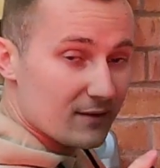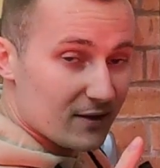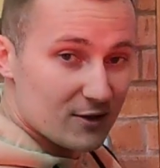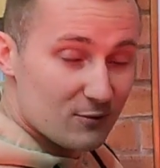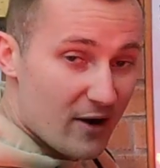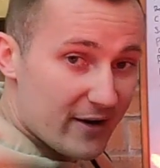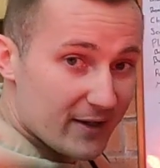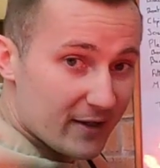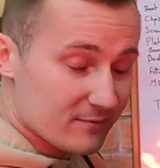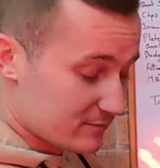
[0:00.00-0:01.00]
now this is where
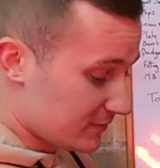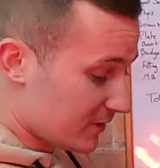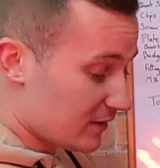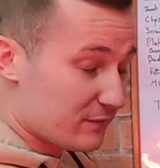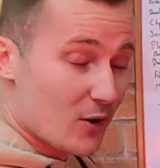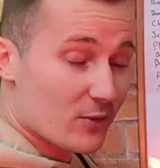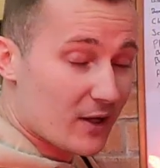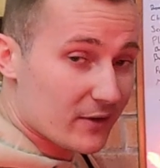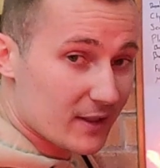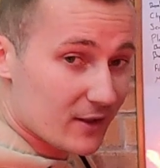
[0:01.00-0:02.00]
editing and a phone
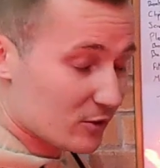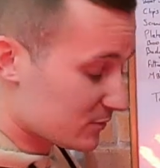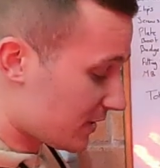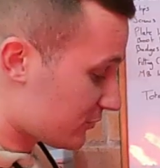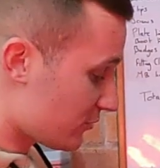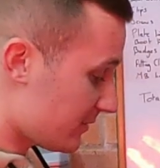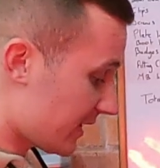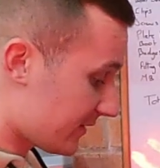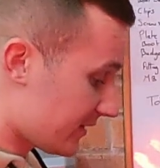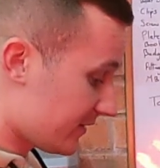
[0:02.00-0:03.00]
calculator comes in
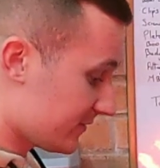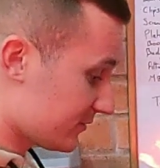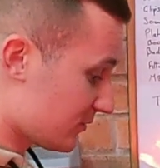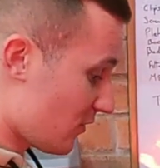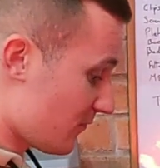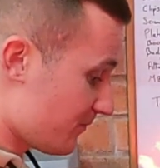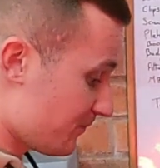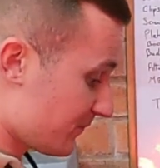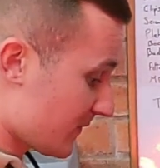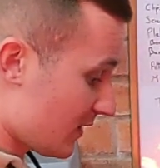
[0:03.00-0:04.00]
extremely handy. So
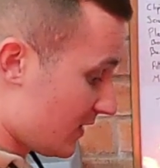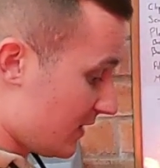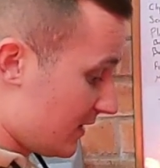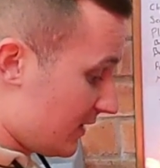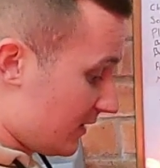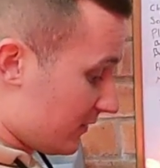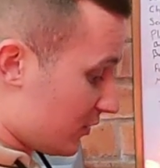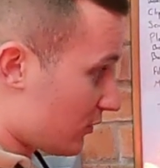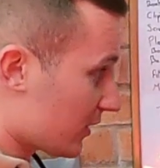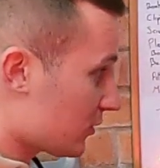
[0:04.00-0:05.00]

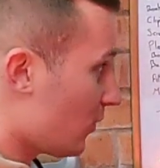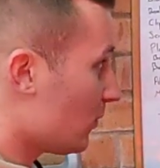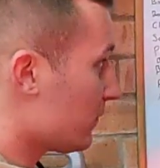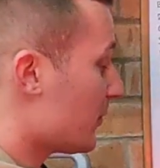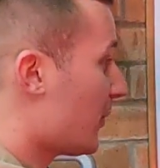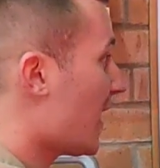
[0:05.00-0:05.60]
the grand total for